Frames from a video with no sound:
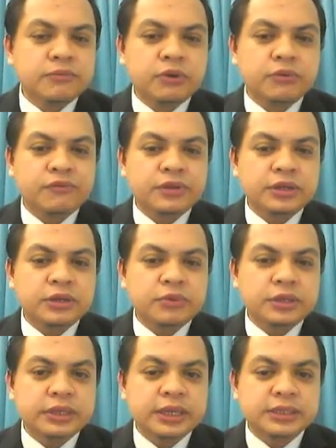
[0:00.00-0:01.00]
from the figure
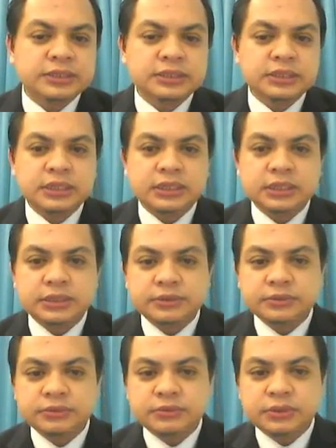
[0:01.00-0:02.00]
we can see
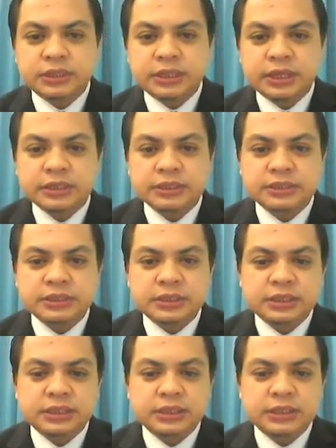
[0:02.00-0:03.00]
here, we can
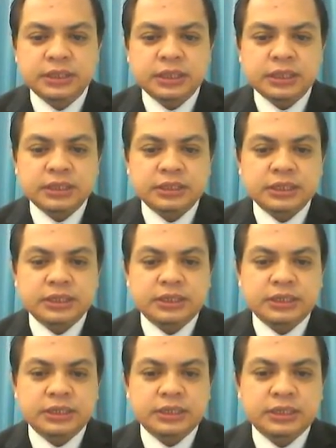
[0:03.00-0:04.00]
see the
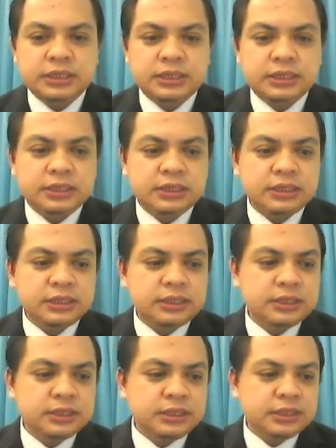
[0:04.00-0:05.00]
D
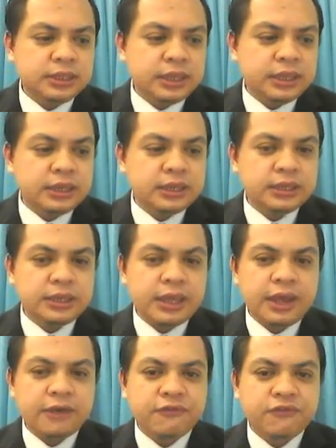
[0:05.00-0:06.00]
and
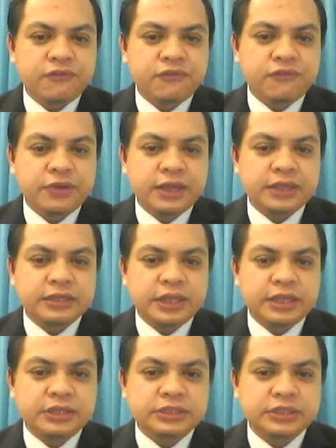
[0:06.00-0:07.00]
F and
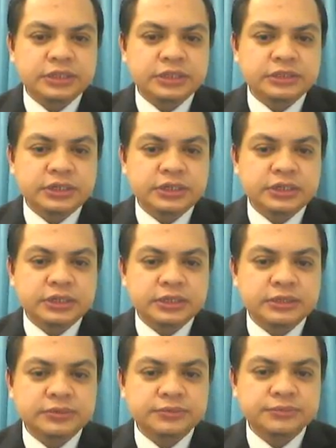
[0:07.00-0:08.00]
H, the three
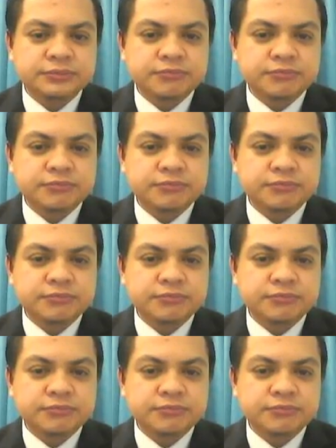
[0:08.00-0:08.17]
here,